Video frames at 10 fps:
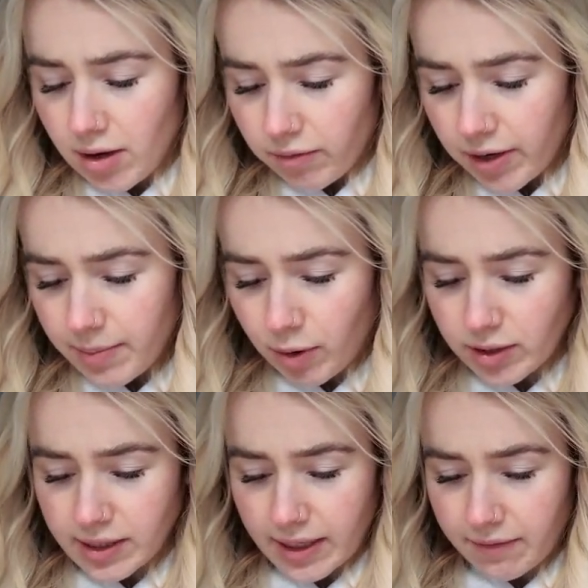really
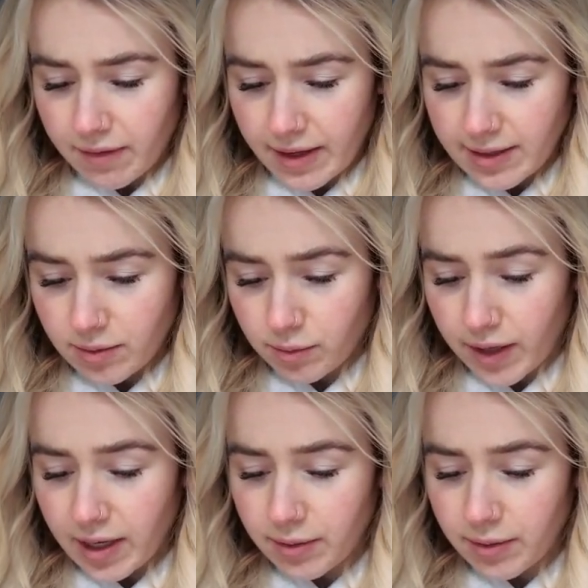positive this week,